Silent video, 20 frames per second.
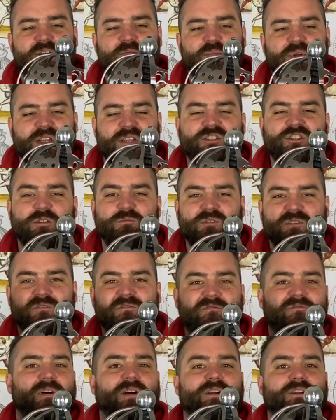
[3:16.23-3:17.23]
but in terms of
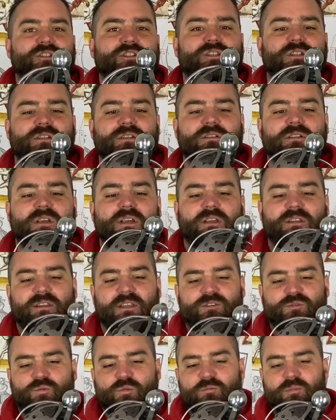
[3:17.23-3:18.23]
function,
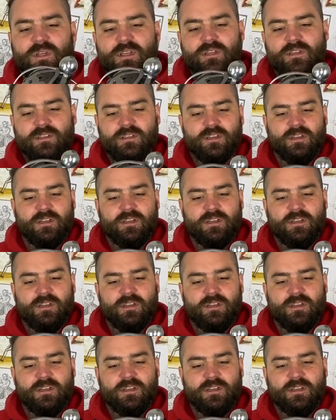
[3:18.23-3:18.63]
this would be